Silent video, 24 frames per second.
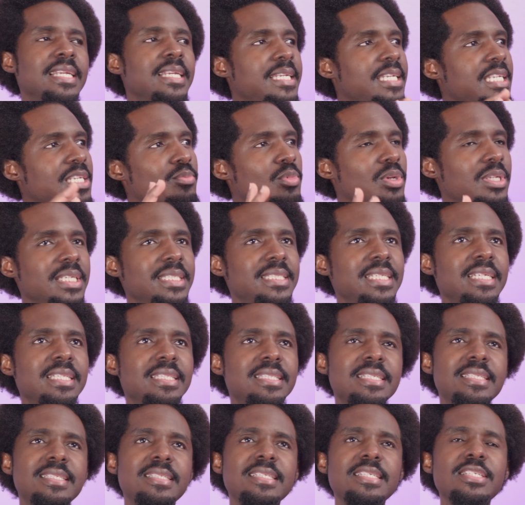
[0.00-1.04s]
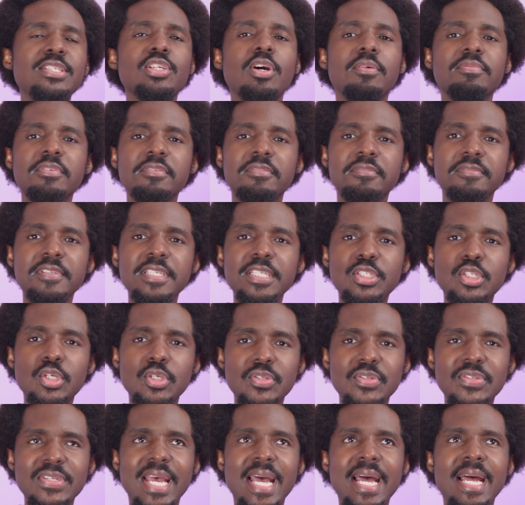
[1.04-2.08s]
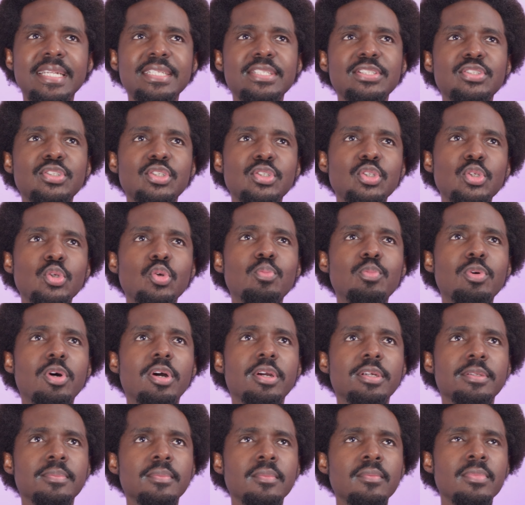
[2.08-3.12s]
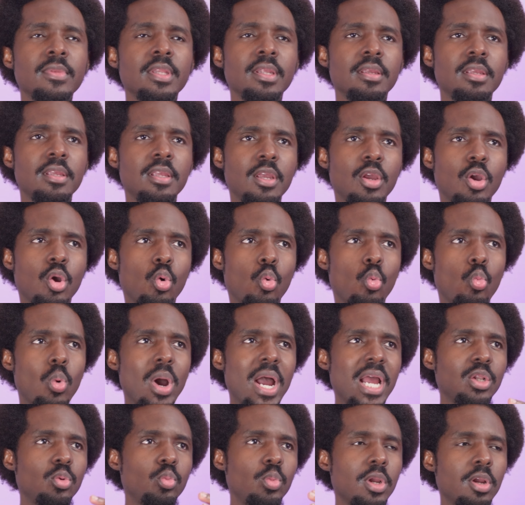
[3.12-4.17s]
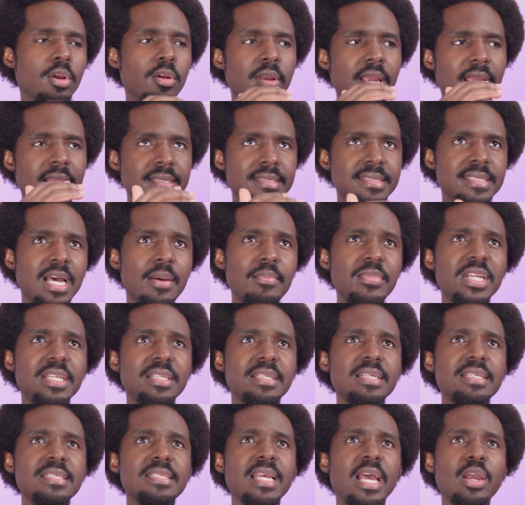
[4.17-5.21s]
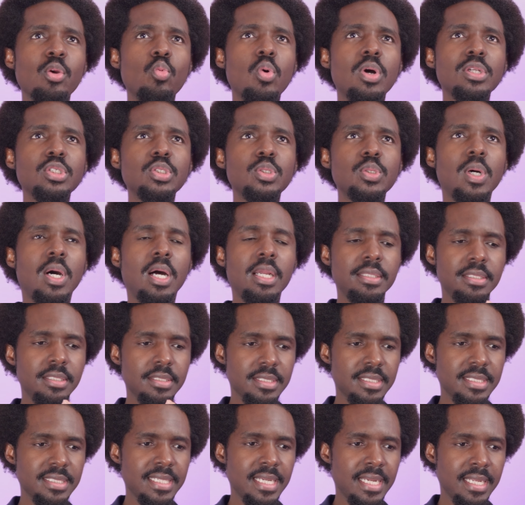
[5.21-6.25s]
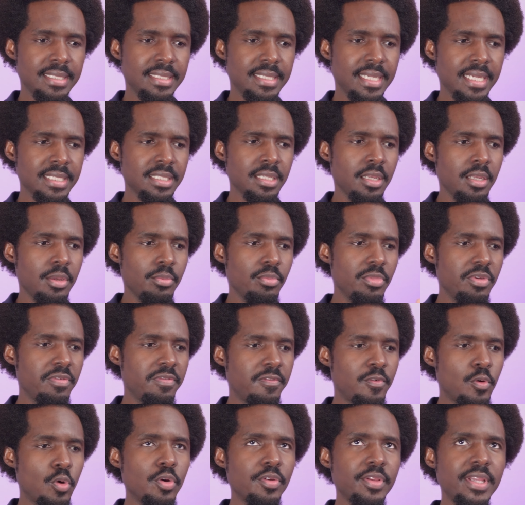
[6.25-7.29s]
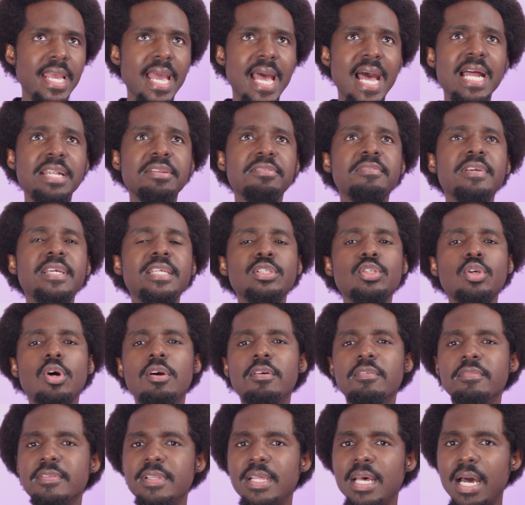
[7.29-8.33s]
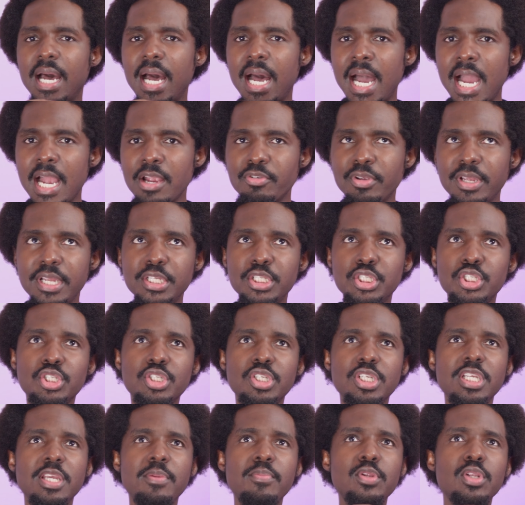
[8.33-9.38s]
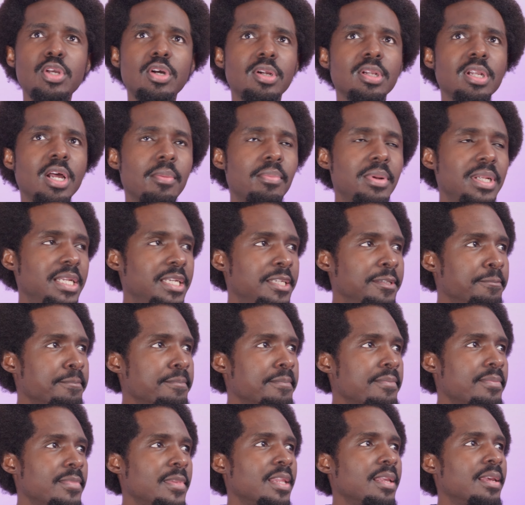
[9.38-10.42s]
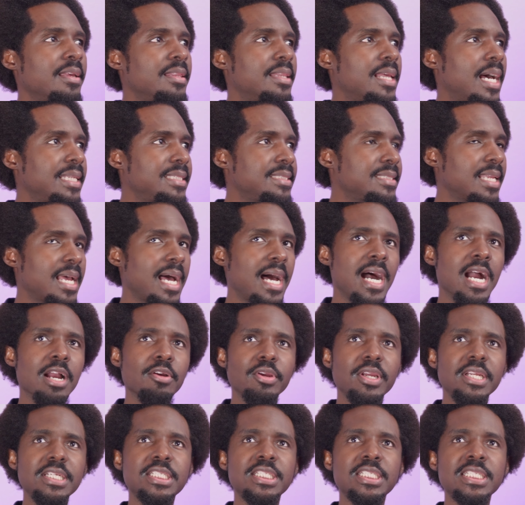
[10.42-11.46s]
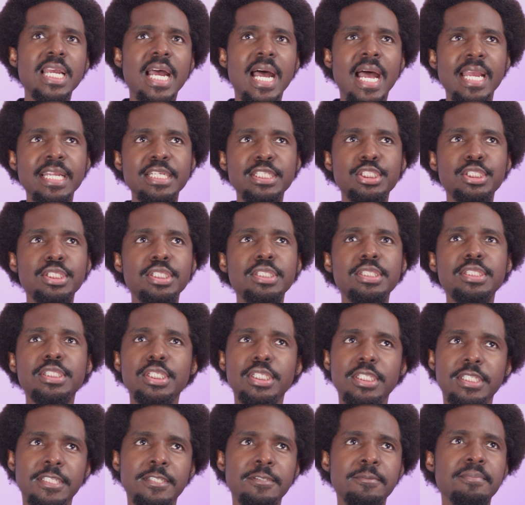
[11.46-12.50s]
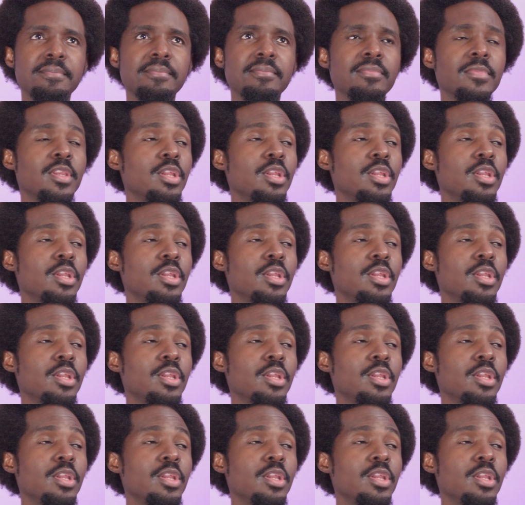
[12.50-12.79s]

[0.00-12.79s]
hemolytic disease of the fetus and the newborn. While we're examining this, I want you to understand that before the advent of the RH immunoglobulin, that's the RH IgG,